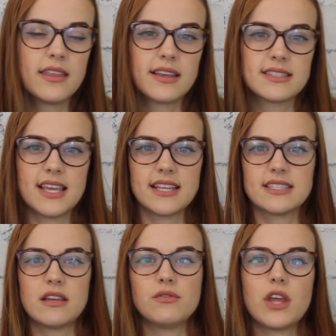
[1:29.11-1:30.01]
like saying
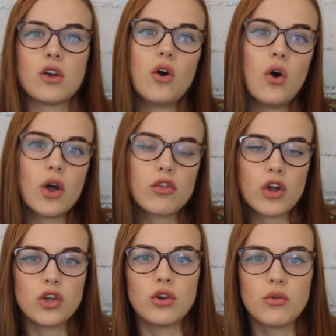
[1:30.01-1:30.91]
stuff like, oh, I
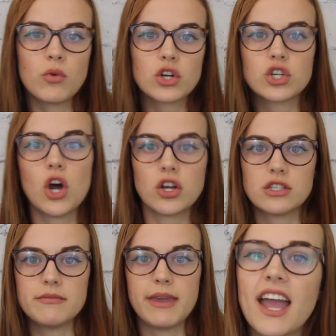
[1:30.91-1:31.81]
thought you didn't want to talk
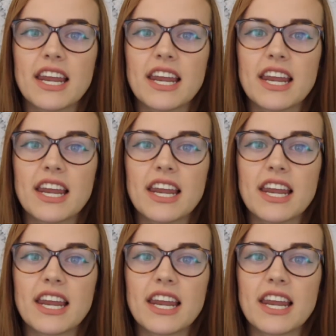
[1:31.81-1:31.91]
to me.